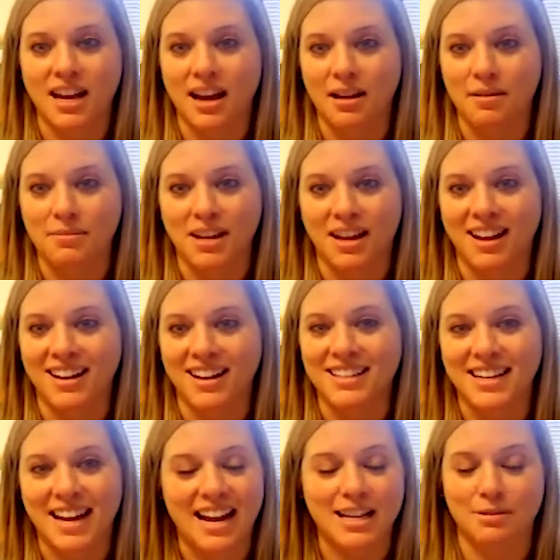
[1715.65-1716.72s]
times on
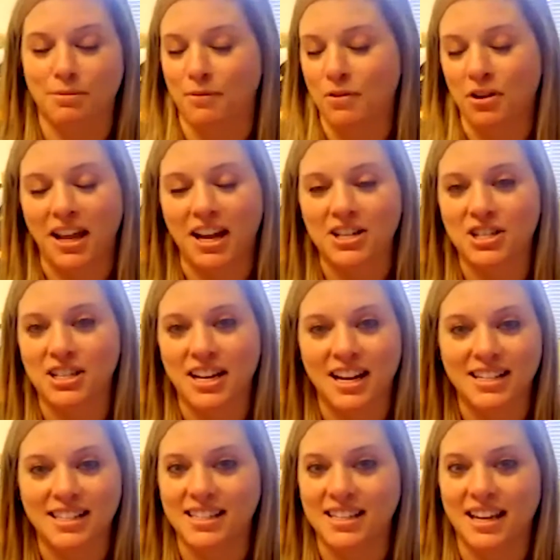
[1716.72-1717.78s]
days before election
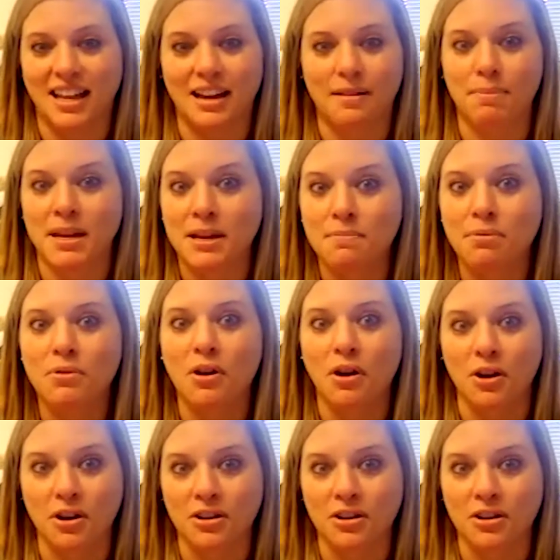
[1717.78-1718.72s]
days and say, people